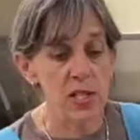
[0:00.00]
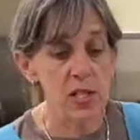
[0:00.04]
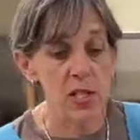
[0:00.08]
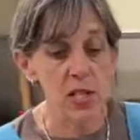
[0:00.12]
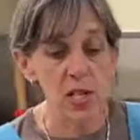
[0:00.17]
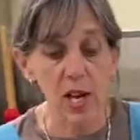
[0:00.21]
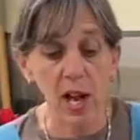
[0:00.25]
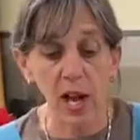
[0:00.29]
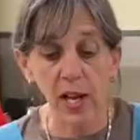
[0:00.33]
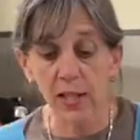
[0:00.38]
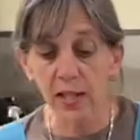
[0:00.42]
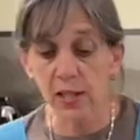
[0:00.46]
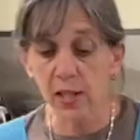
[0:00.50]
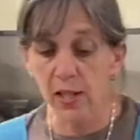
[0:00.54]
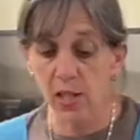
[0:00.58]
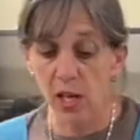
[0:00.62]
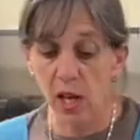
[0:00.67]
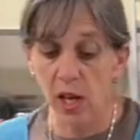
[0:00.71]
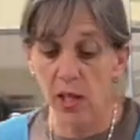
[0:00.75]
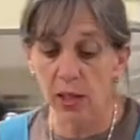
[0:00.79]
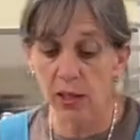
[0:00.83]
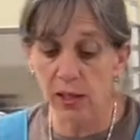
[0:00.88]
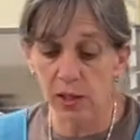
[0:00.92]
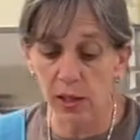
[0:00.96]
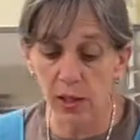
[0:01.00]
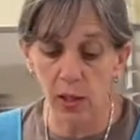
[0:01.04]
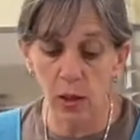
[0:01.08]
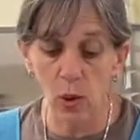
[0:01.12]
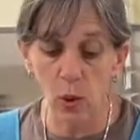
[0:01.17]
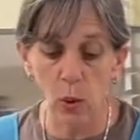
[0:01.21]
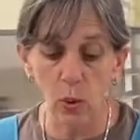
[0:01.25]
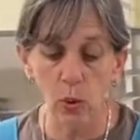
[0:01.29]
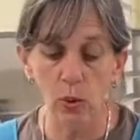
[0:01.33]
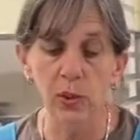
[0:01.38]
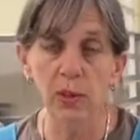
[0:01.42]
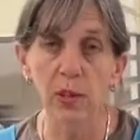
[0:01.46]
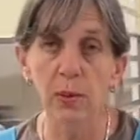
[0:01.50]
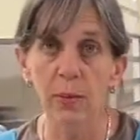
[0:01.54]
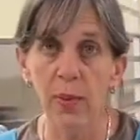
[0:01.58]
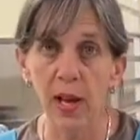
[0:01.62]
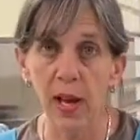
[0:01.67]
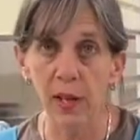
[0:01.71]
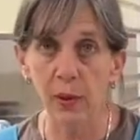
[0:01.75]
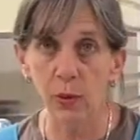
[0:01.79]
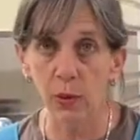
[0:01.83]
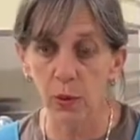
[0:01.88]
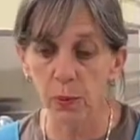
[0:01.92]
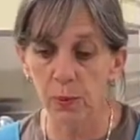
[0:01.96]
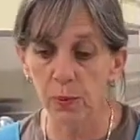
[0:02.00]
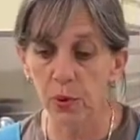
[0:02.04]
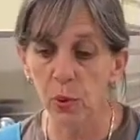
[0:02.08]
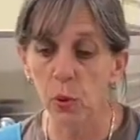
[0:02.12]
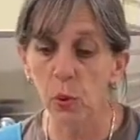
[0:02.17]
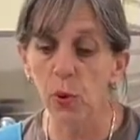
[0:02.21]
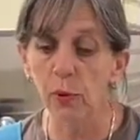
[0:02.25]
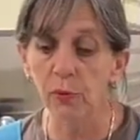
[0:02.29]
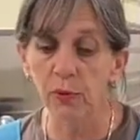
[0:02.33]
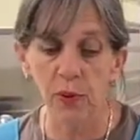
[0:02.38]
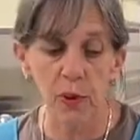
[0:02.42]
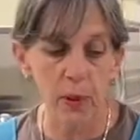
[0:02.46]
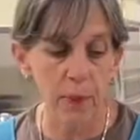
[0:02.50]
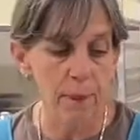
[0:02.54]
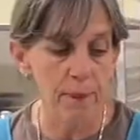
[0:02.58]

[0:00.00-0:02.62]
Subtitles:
nice onion. Holy mackerel, beautiful.